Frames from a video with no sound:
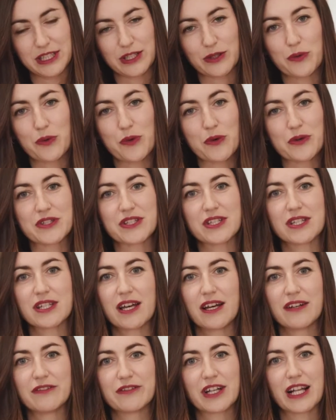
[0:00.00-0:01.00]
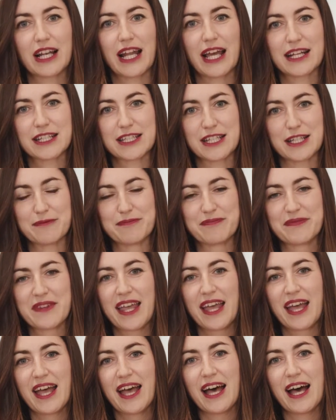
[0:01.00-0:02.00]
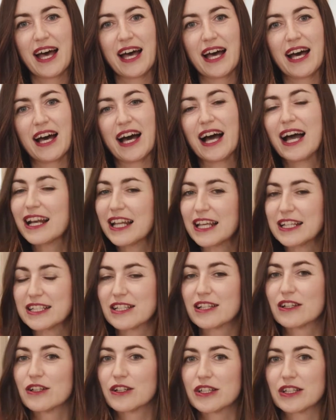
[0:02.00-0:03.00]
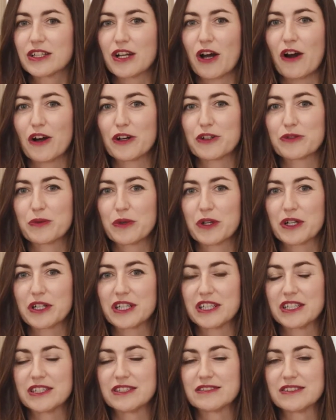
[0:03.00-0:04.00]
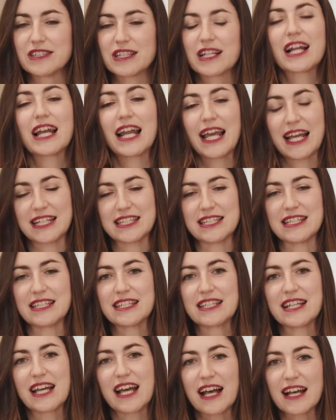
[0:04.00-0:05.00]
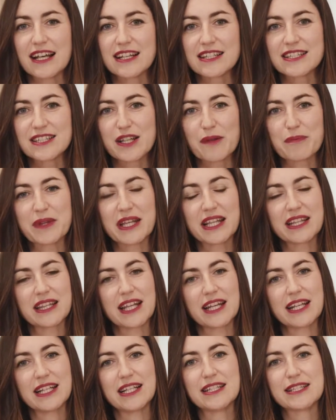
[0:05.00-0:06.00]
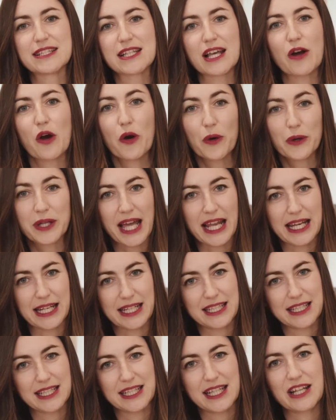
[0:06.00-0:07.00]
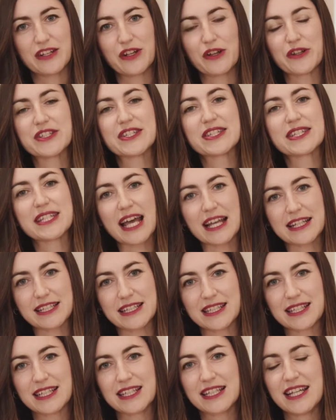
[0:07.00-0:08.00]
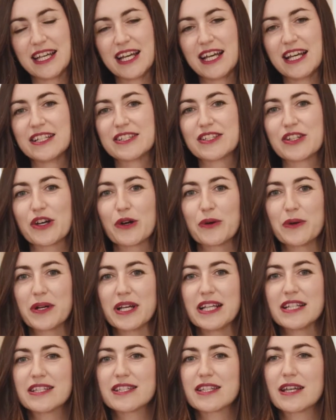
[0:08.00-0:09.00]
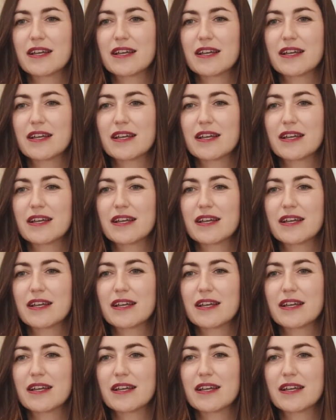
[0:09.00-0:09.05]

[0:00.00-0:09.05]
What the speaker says: in the course of collecting. I like to look at artwork and collecting as something that is organic and not static. So it's